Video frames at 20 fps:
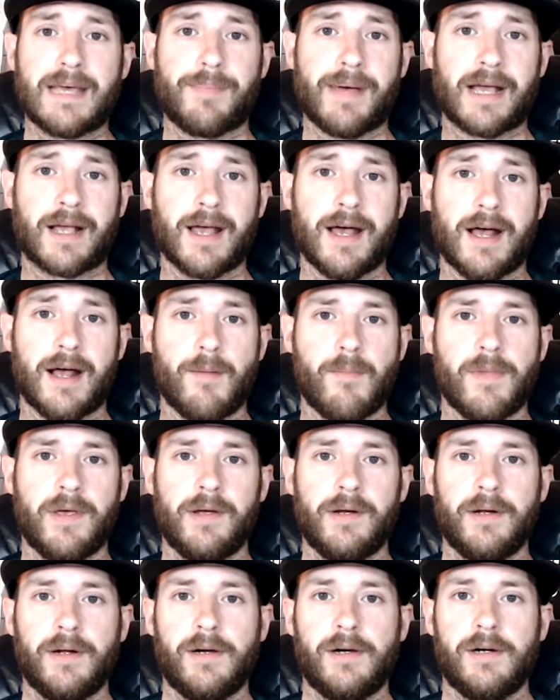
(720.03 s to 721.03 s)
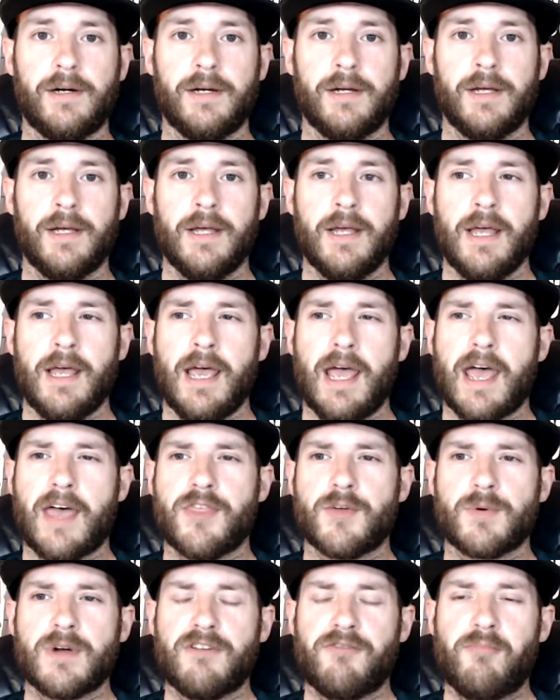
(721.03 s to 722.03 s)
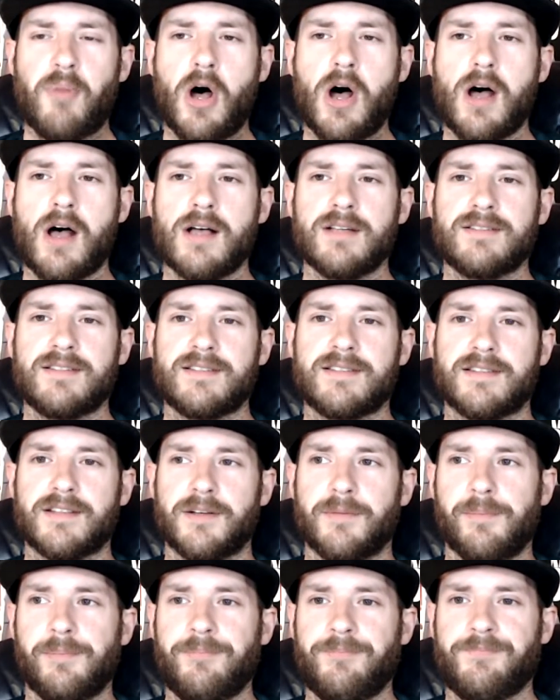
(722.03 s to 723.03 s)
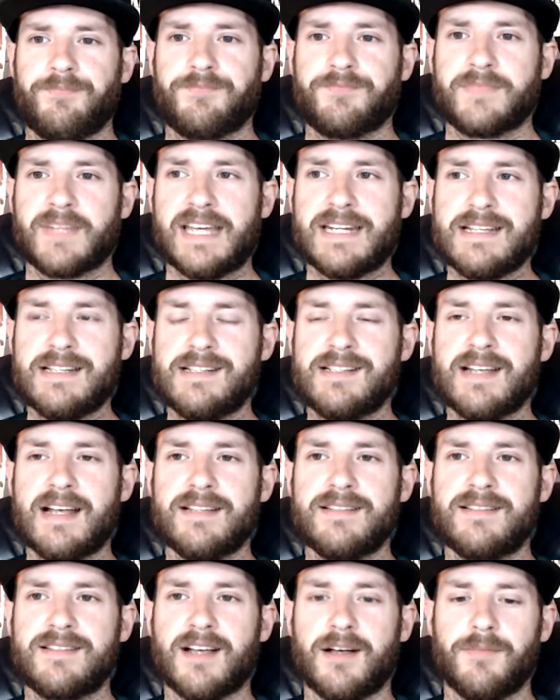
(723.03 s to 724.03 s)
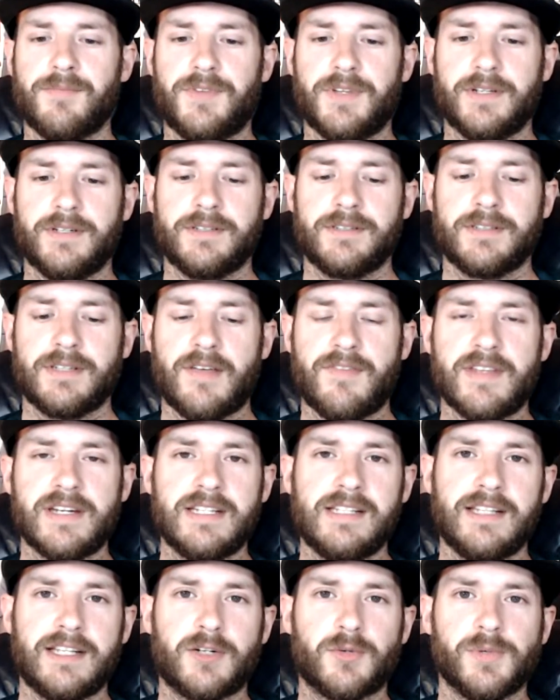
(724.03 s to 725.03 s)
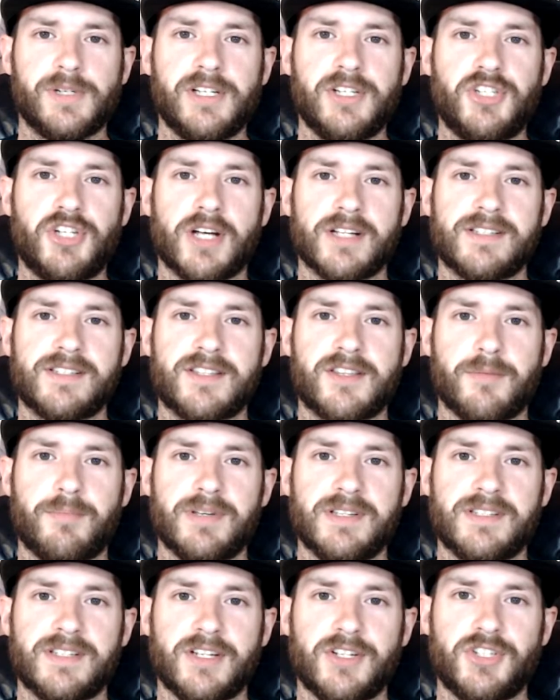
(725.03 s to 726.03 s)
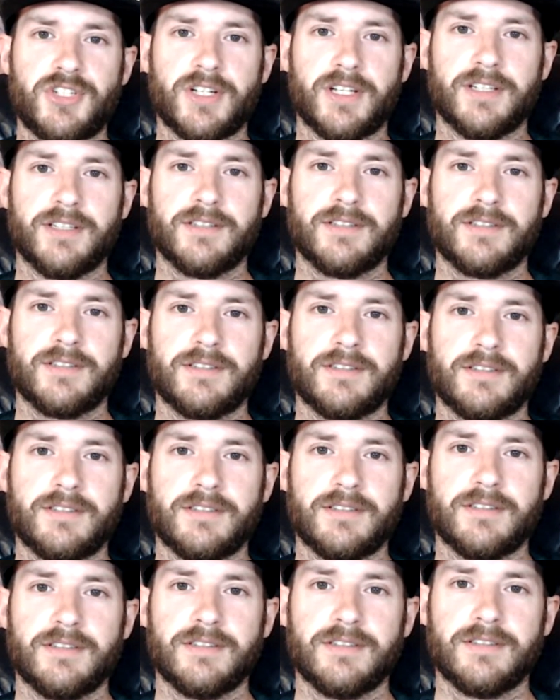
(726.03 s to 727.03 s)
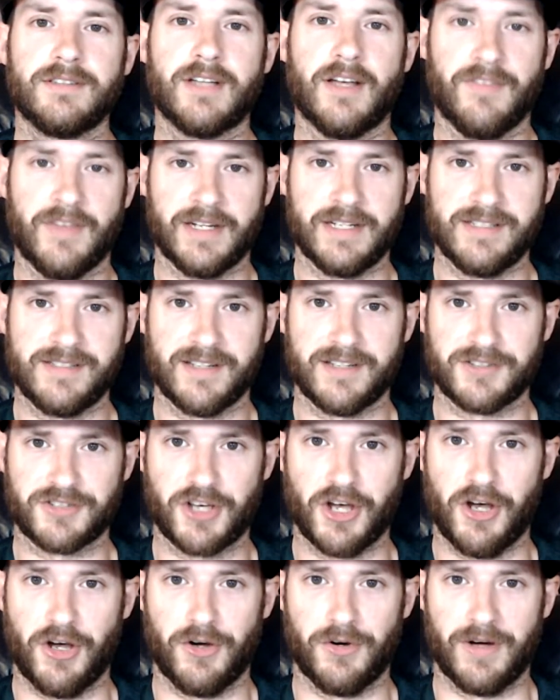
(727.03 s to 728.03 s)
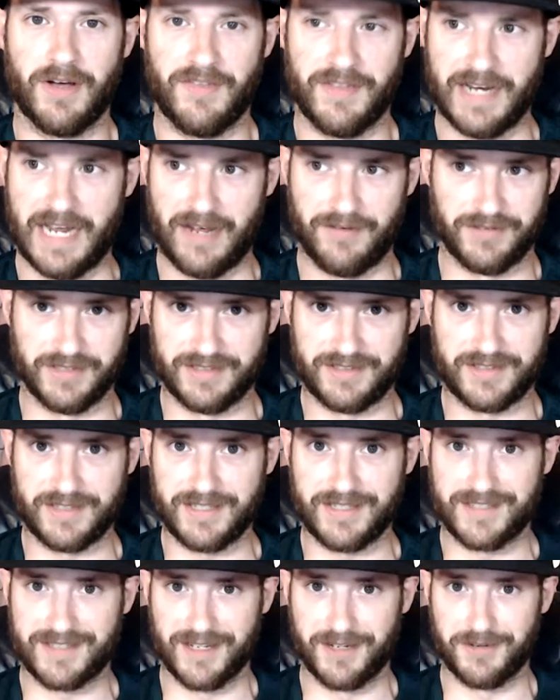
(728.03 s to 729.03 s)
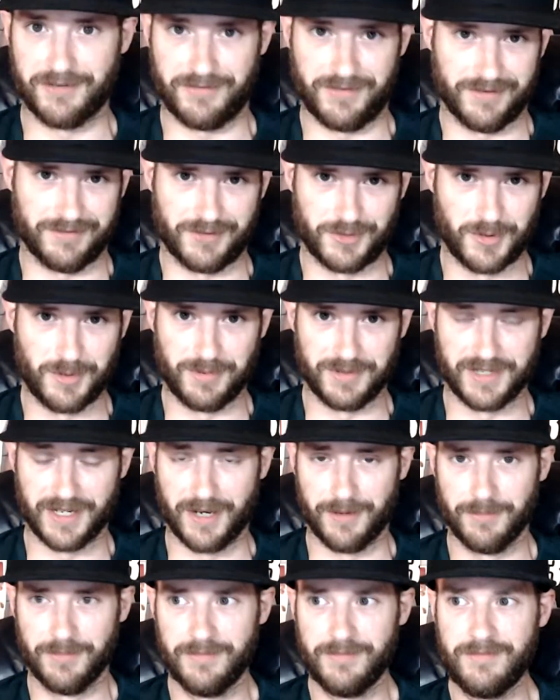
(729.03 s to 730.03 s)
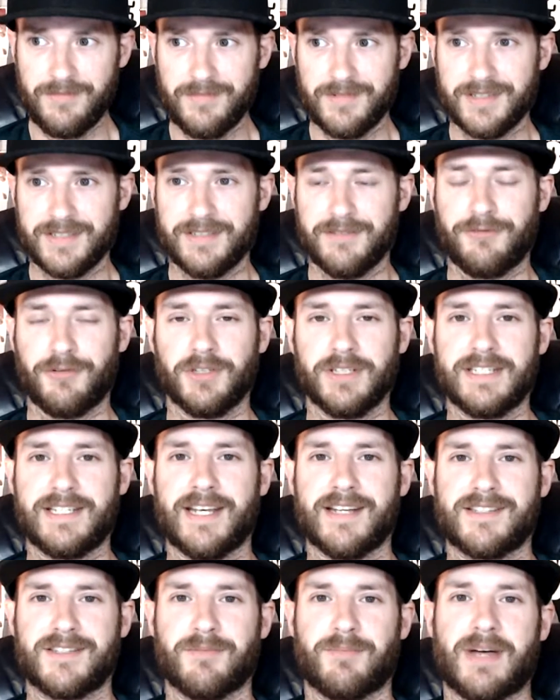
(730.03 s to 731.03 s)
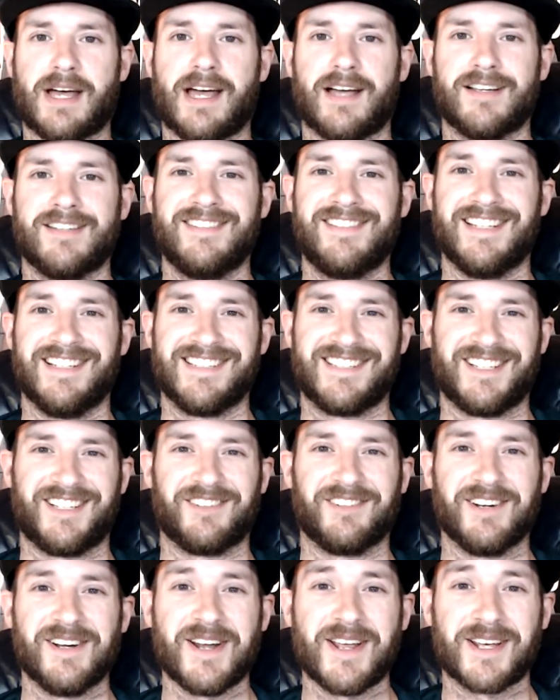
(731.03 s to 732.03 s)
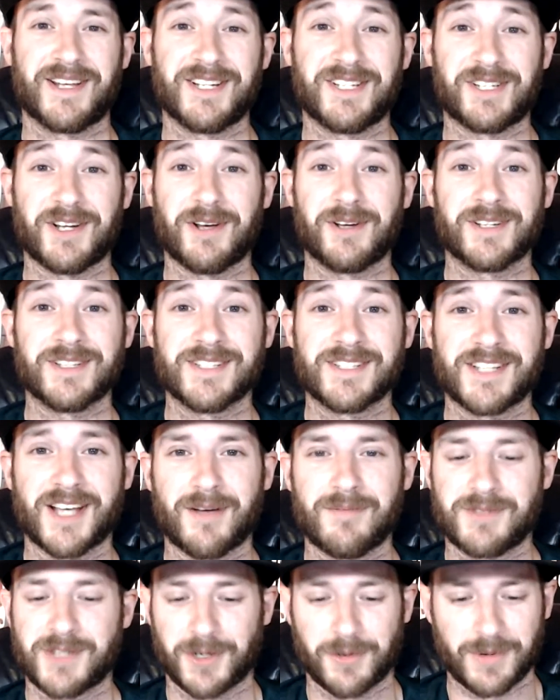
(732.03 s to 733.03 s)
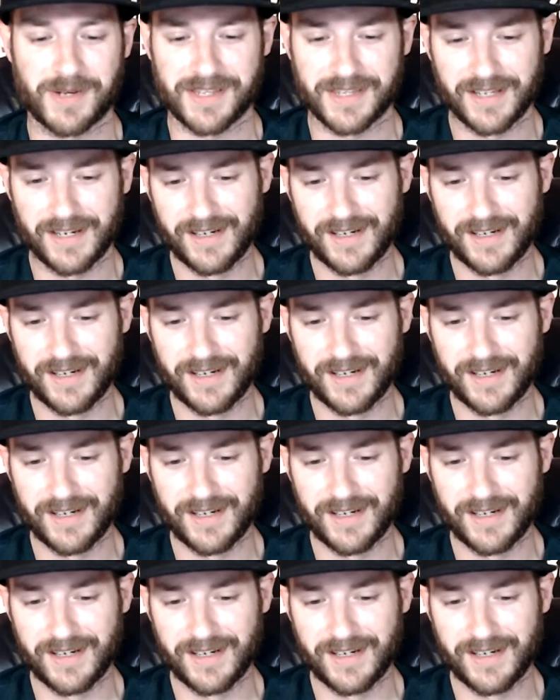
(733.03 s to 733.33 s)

back up. And the ref pauses them. And he says something. And then he readjusts the position. And then he says go. And then Avila sneaks out of the sweep attempt. Fully takes the back. Sinks in a rear naked choke and subs her with,